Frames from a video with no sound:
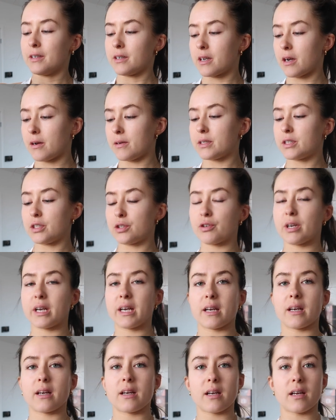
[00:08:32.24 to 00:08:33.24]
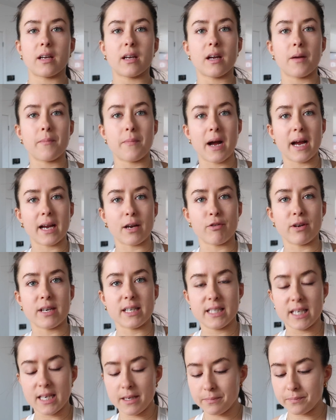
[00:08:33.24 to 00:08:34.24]
Going to drink my
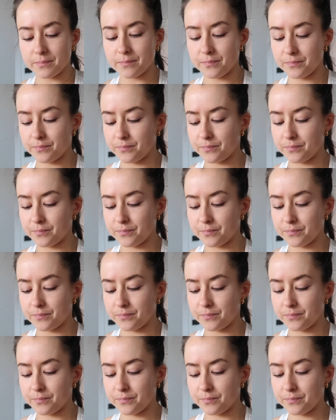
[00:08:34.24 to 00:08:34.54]
creatine.